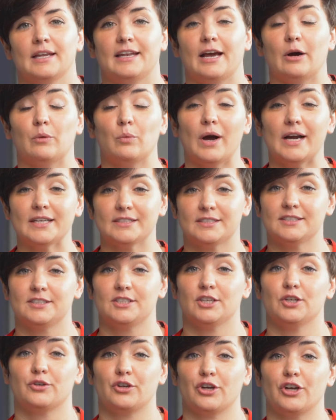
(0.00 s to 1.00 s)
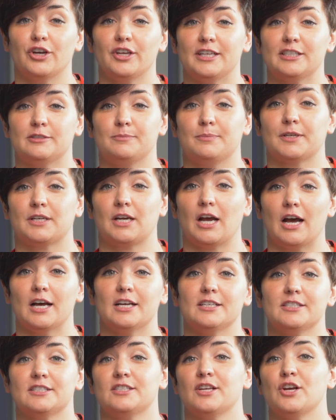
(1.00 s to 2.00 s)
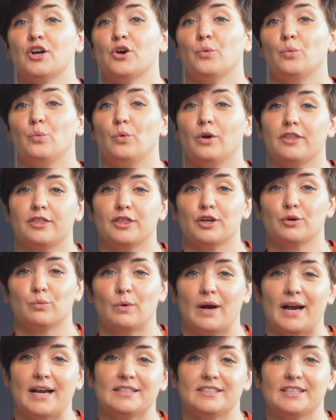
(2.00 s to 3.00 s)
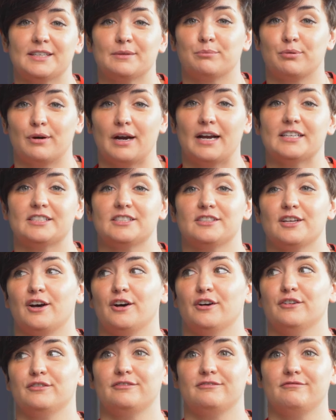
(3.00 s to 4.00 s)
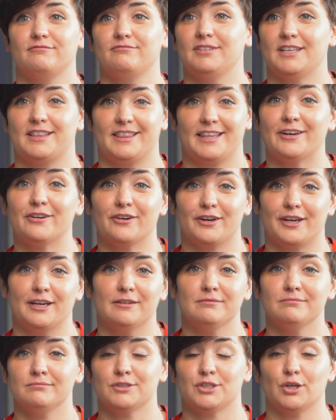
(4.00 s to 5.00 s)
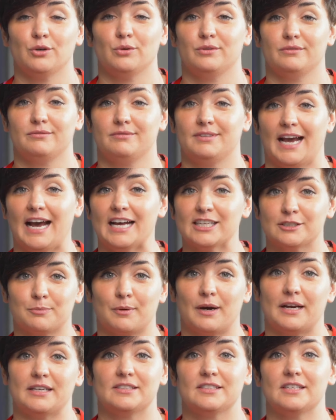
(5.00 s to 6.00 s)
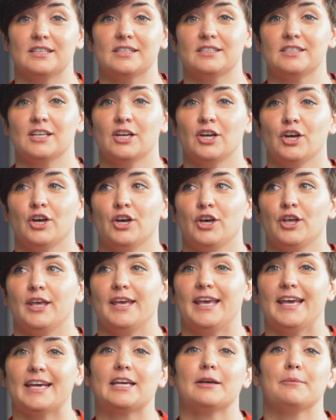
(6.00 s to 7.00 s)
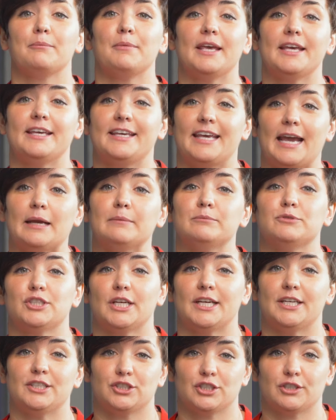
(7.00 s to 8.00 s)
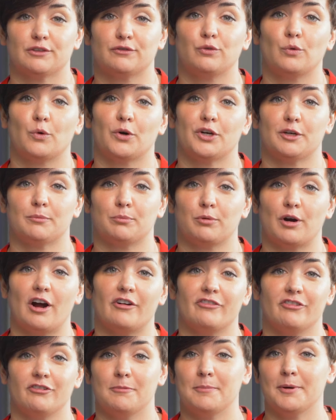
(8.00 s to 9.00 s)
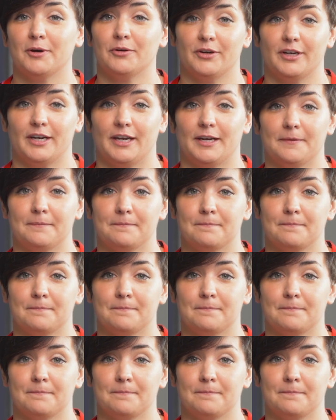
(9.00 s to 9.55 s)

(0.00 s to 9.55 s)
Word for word: Now, why is this so good? Is because with the rising price of Ethereum, so gas prices, it can be a game changer for your profitability.